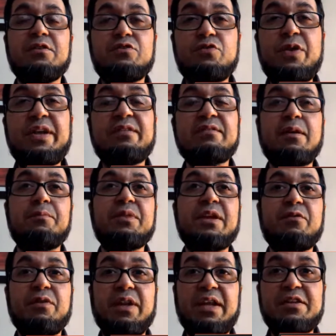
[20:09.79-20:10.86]
doing
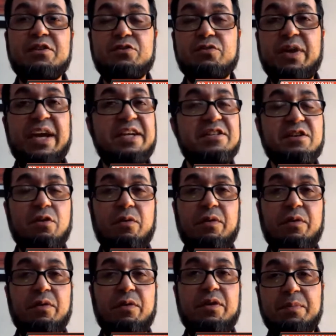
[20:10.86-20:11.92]
something related to HR
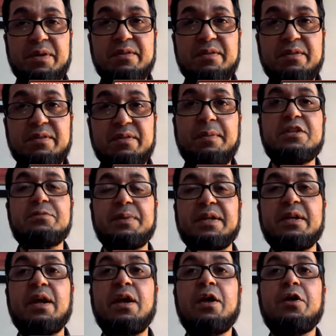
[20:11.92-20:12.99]
or business management,